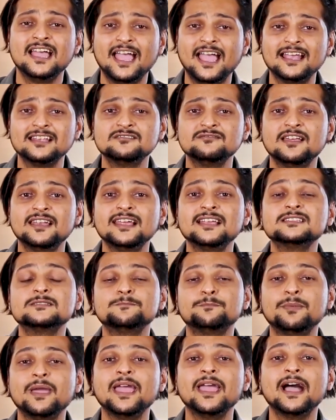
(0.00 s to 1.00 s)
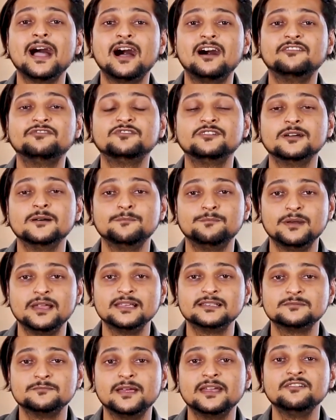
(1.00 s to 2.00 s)
as well as pay after
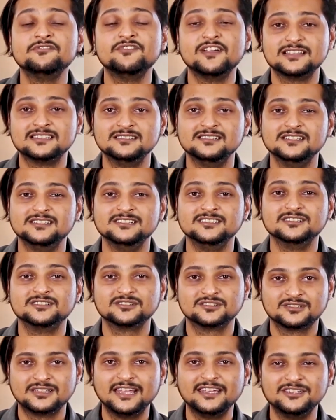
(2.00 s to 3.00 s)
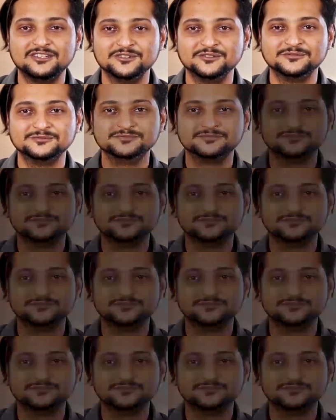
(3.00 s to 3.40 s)
placement facilities. Thank you.